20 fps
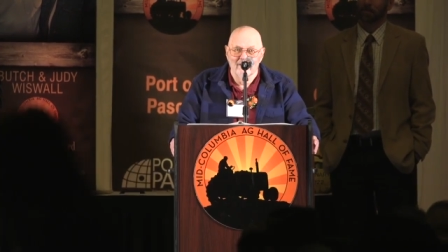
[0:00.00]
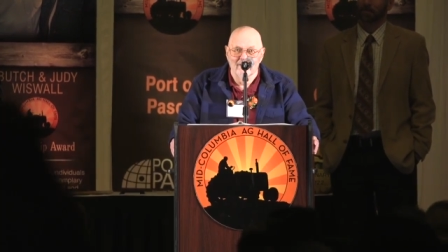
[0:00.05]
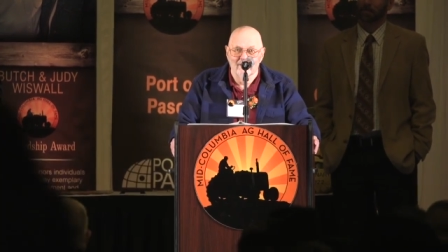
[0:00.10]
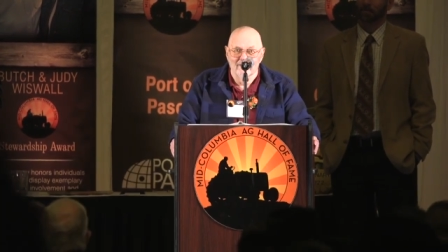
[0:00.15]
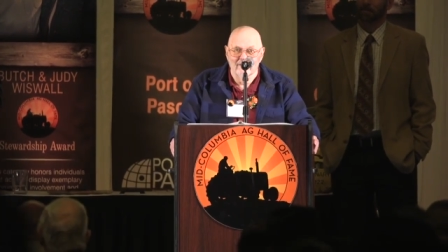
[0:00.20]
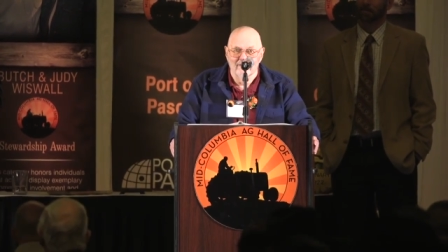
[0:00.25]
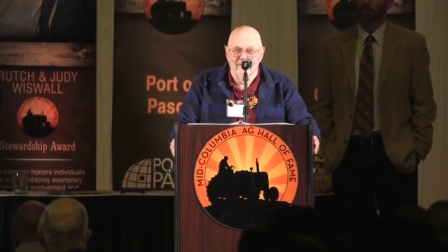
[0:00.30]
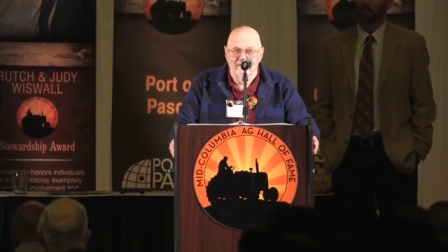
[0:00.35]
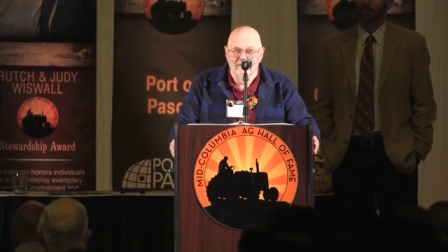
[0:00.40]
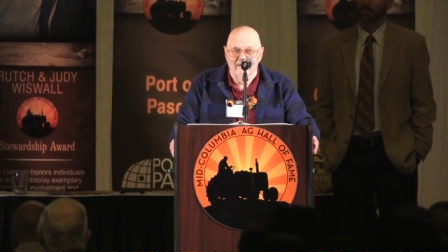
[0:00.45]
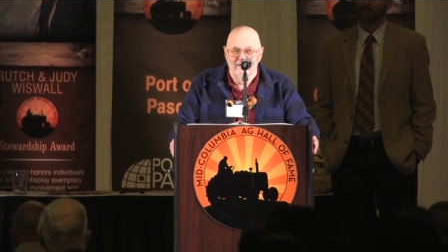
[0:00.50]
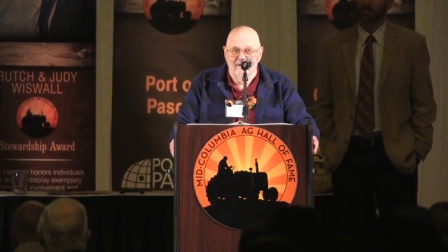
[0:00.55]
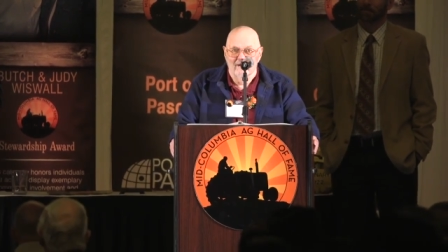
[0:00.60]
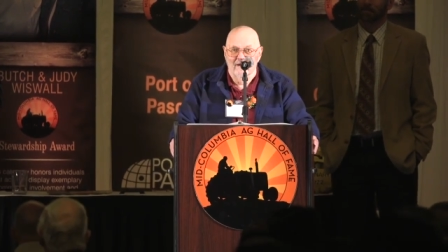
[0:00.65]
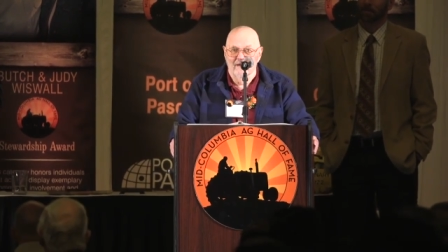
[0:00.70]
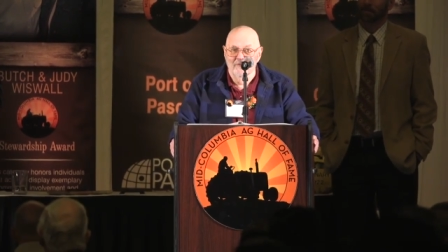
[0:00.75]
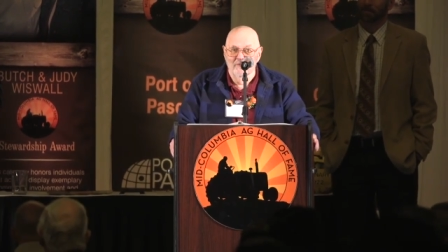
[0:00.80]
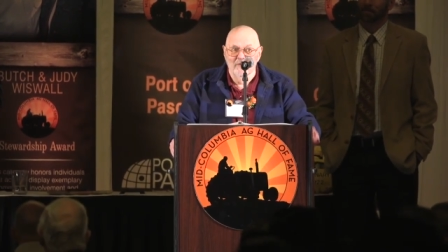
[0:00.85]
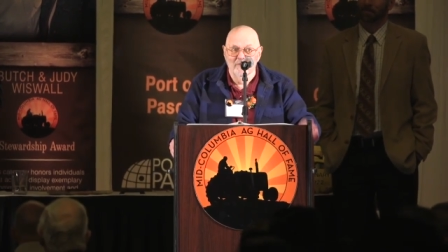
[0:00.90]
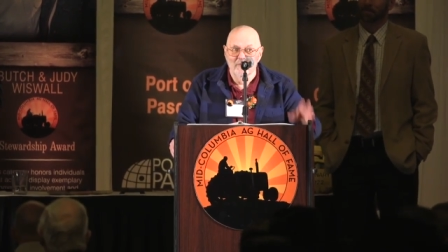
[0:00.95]
And
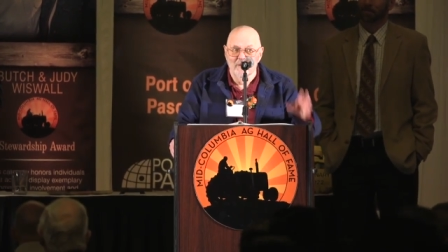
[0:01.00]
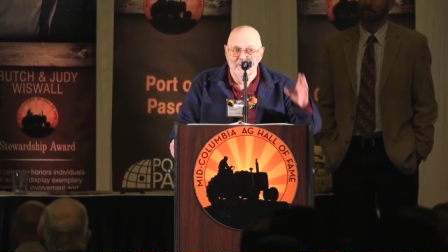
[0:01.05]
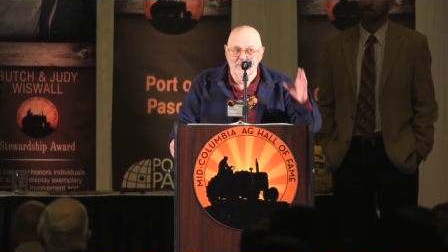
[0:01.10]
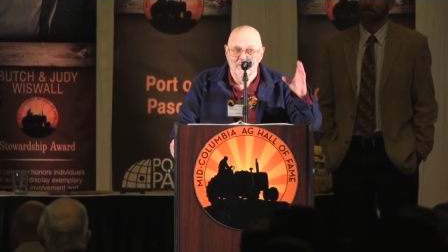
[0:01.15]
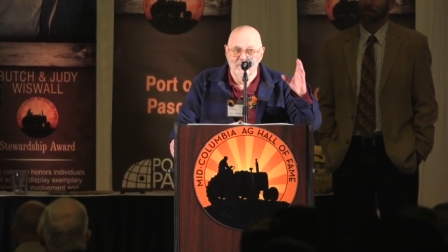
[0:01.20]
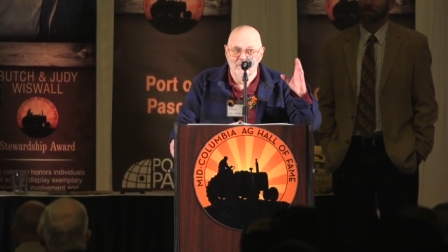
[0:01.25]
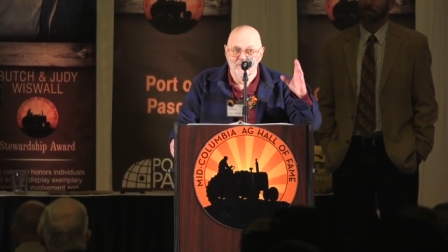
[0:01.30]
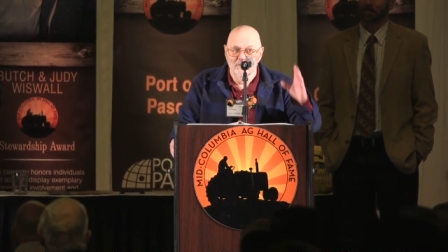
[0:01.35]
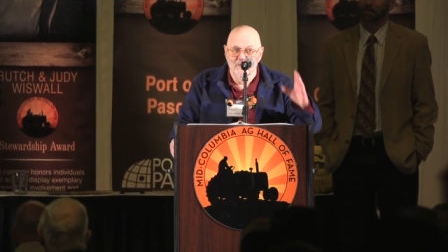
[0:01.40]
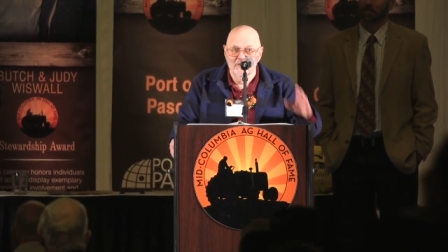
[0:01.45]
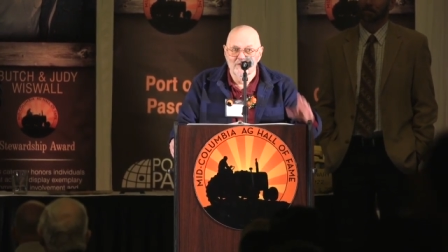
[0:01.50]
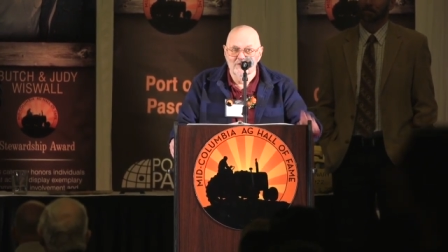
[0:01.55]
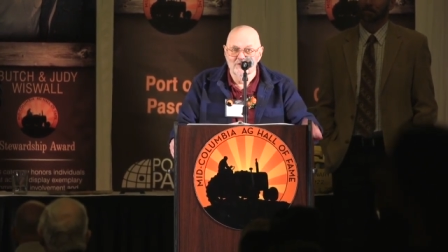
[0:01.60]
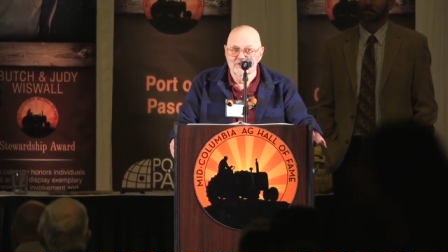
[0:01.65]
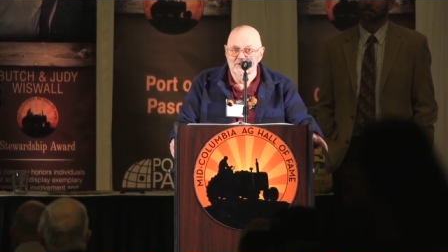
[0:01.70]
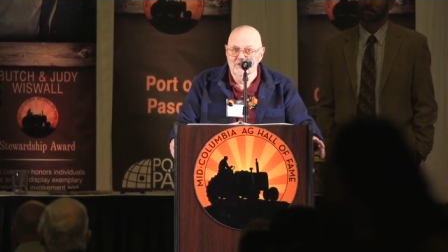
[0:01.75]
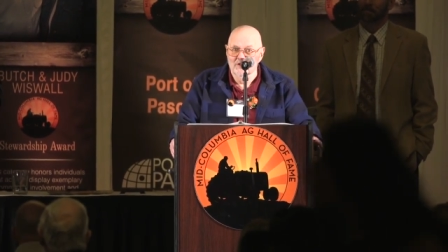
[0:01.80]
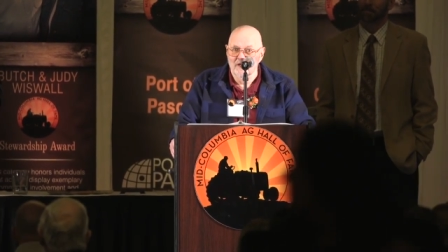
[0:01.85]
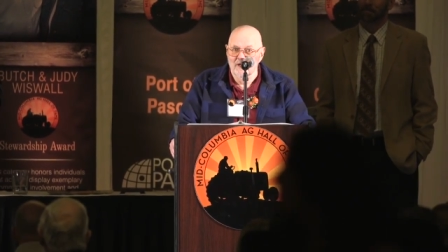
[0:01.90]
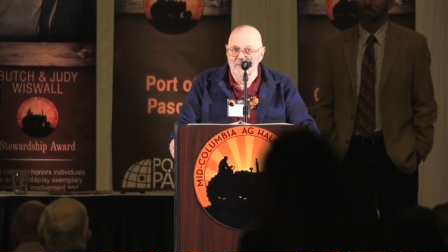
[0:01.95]
uh, I remember
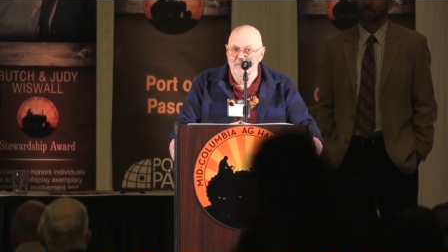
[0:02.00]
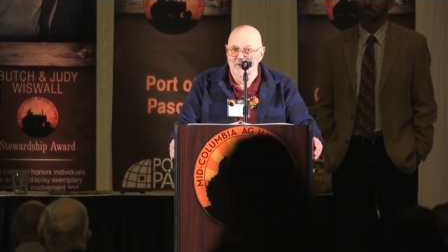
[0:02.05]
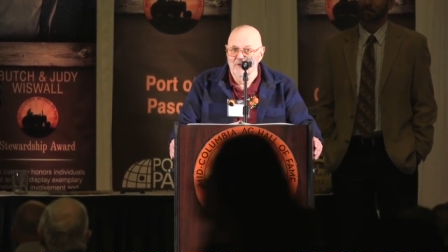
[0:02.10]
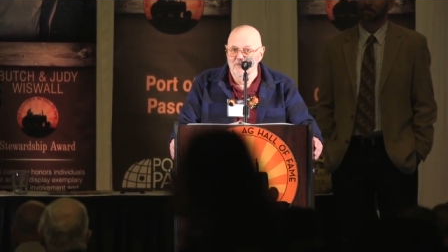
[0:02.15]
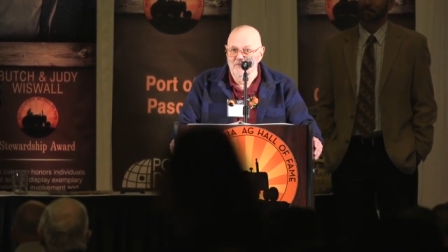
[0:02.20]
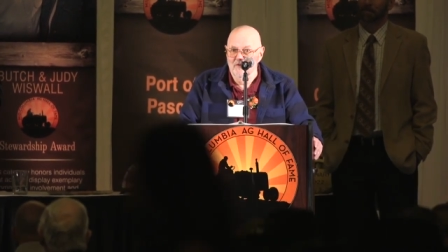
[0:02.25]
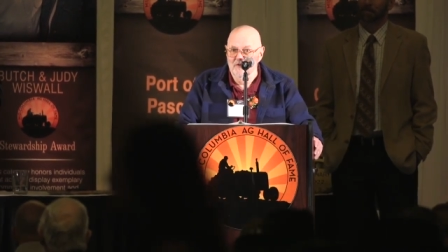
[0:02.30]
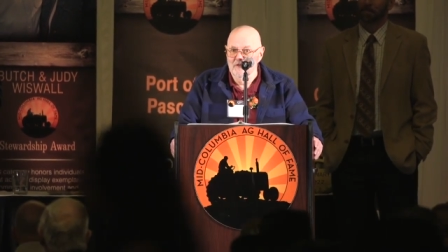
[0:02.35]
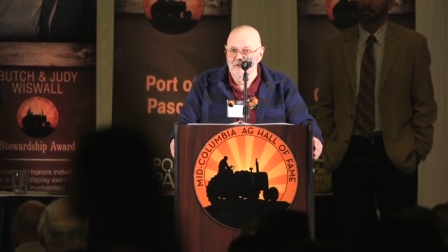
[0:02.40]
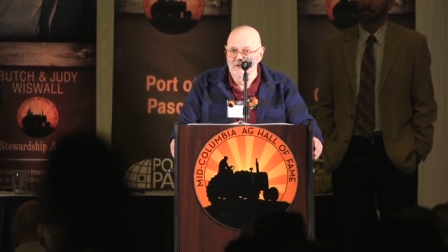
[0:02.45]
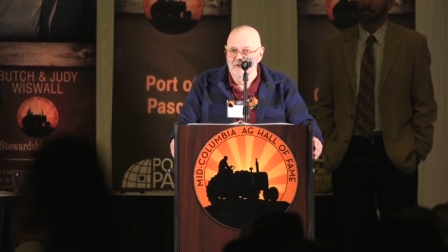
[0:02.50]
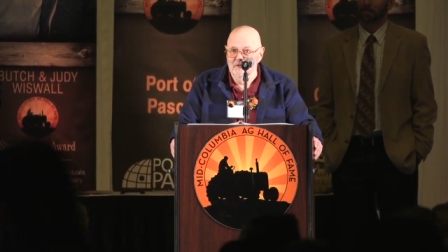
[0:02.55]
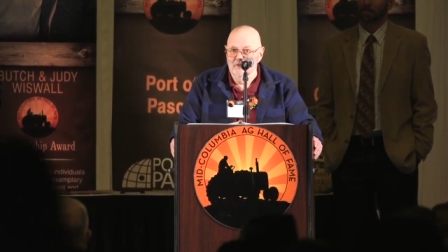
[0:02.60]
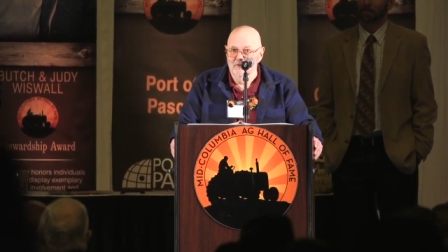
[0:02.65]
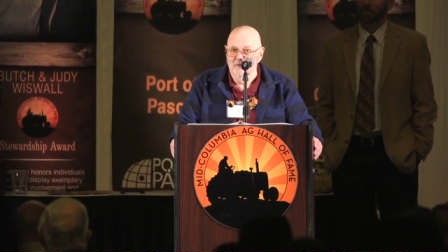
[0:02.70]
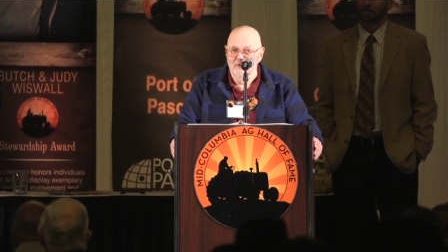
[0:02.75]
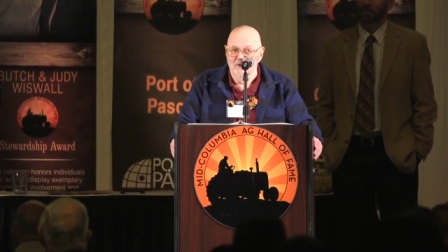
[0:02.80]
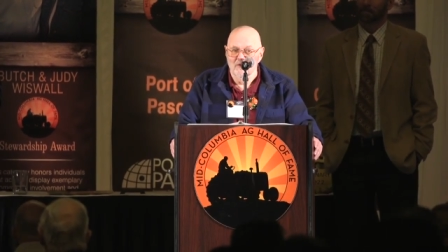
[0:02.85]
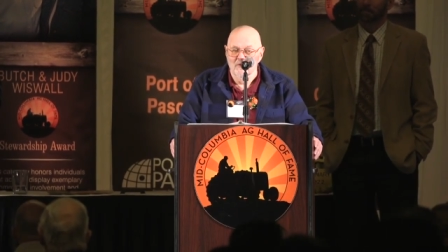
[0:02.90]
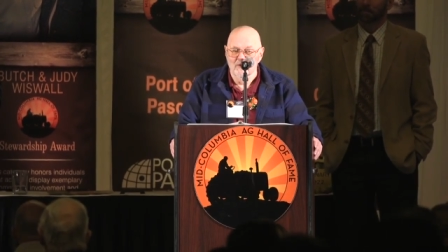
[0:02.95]
we used to come over
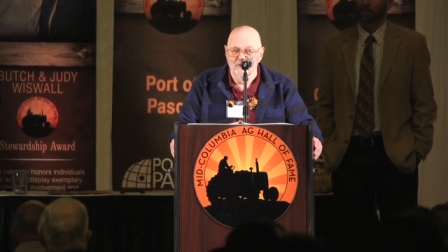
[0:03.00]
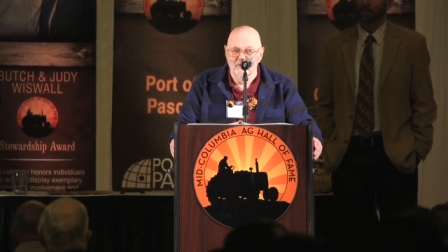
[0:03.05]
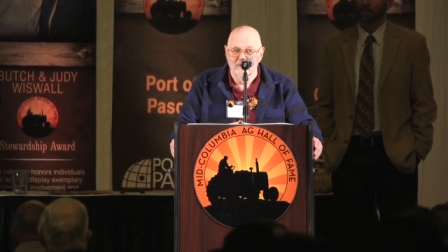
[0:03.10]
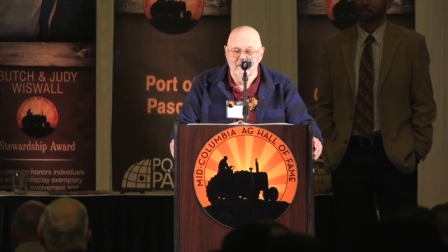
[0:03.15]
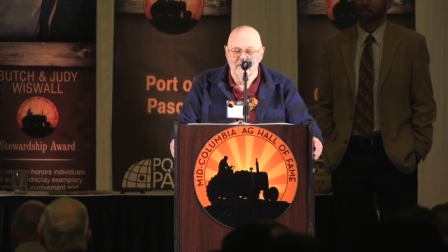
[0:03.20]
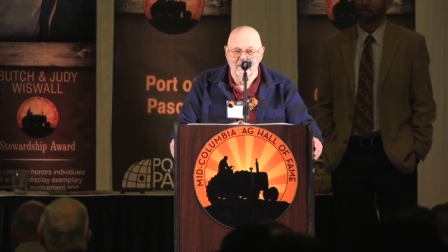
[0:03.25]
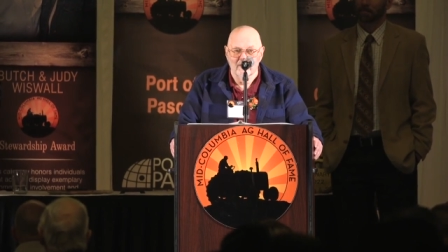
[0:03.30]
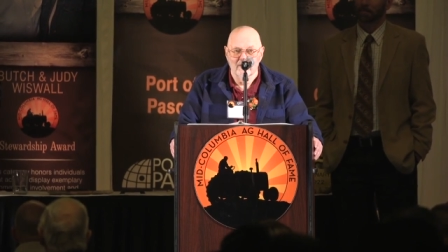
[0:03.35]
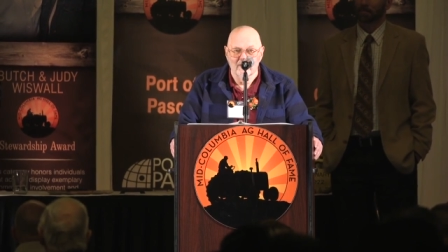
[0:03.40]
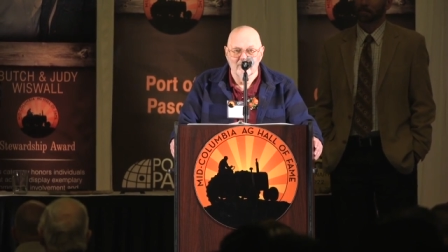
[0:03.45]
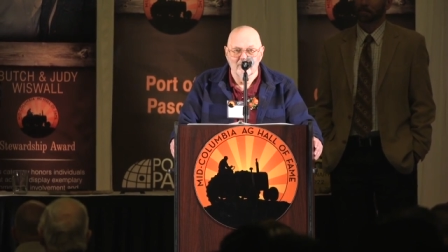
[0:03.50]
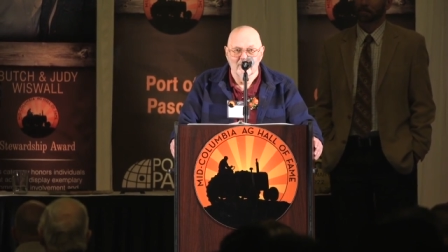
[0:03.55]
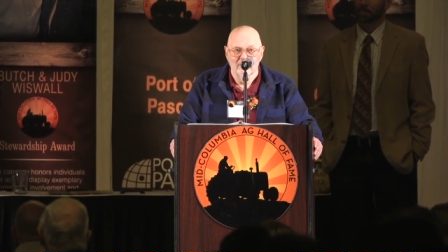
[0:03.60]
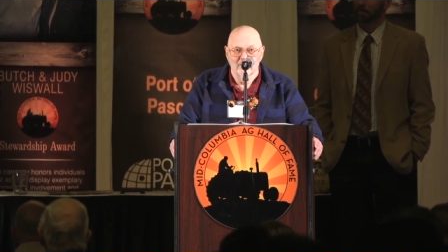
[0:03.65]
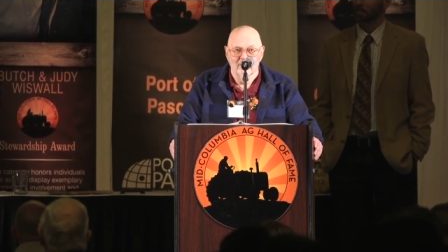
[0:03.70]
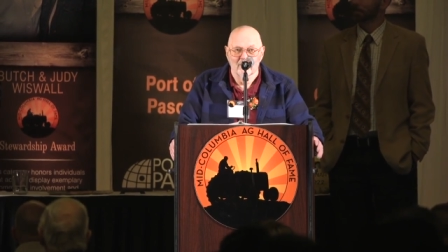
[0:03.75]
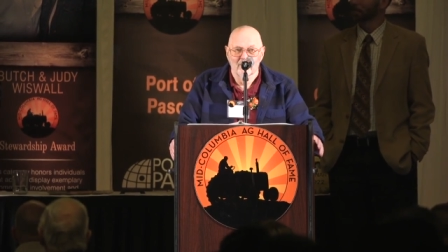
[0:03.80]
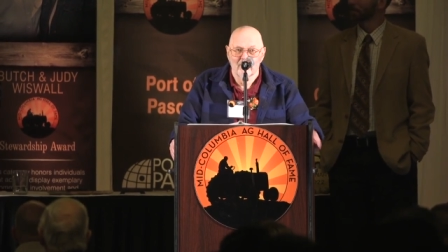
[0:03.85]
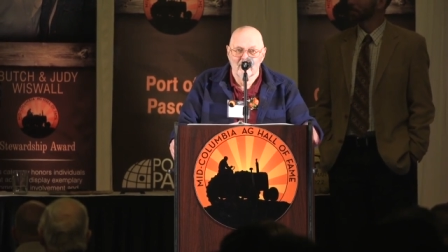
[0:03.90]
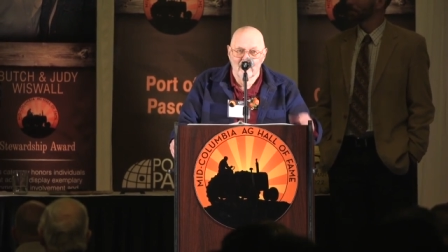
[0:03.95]
here all the
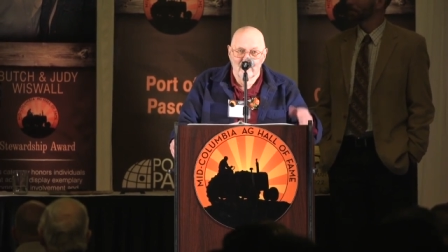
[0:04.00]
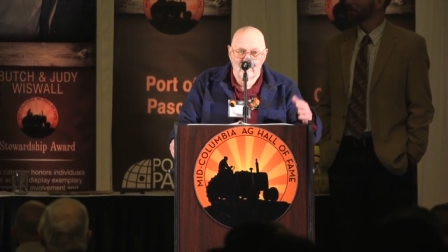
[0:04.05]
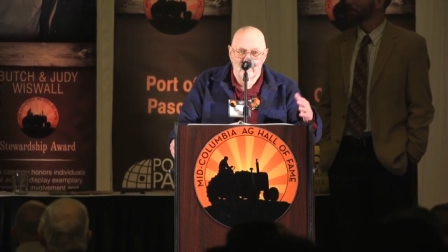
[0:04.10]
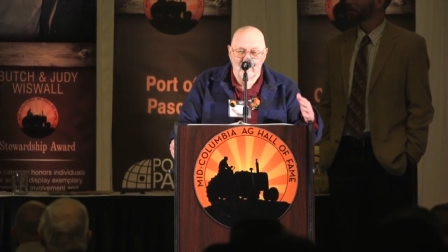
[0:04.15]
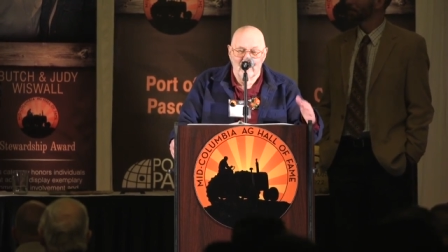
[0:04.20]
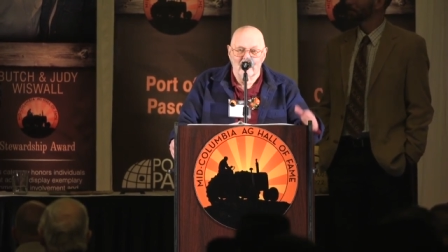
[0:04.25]
time and